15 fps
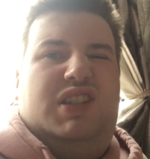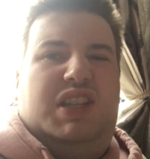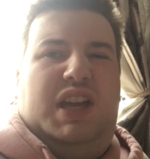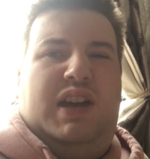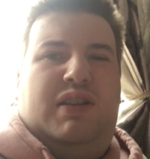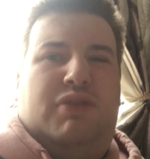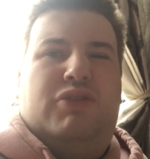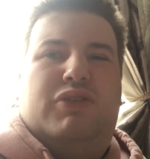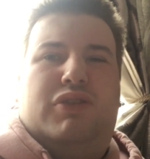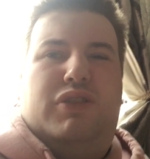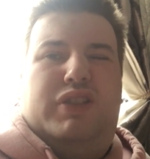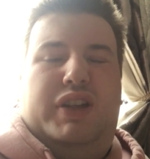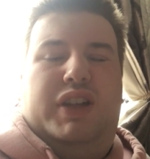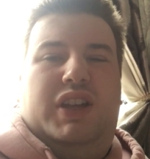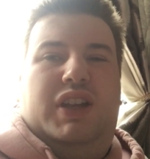
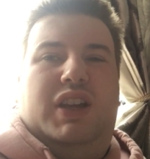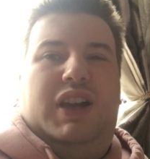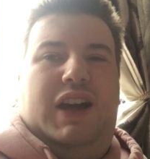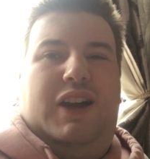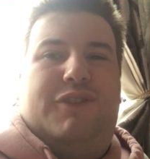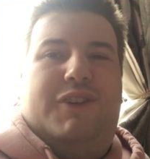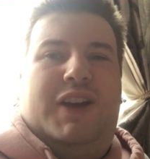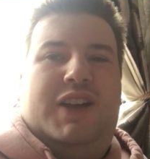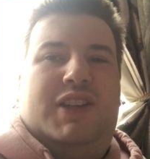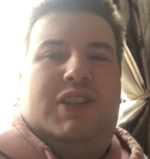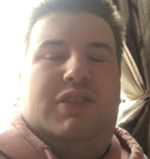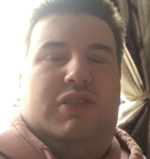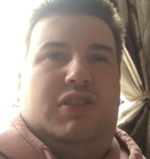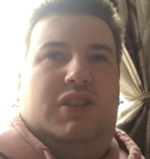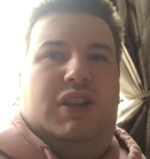towels. I
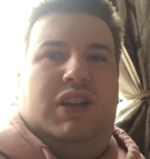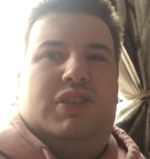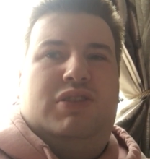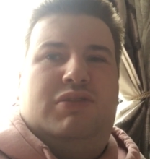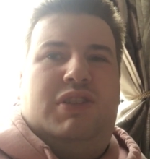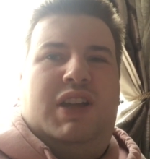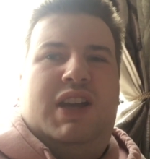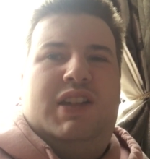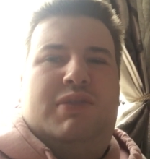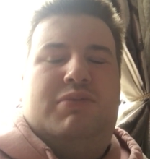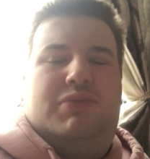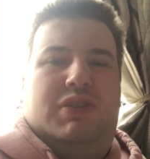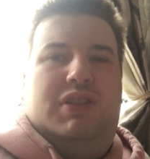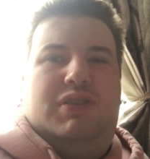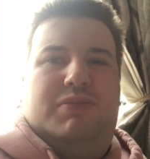don't like
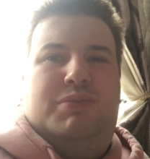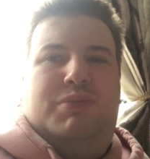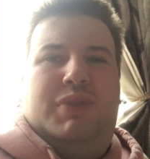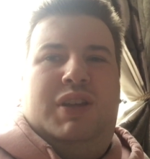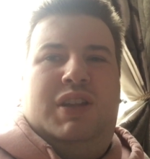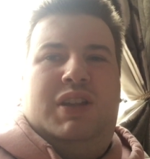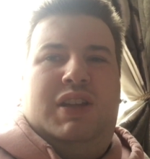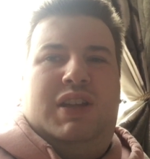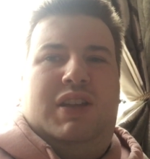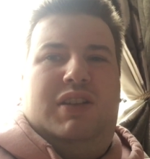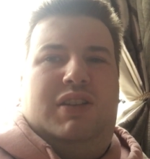them being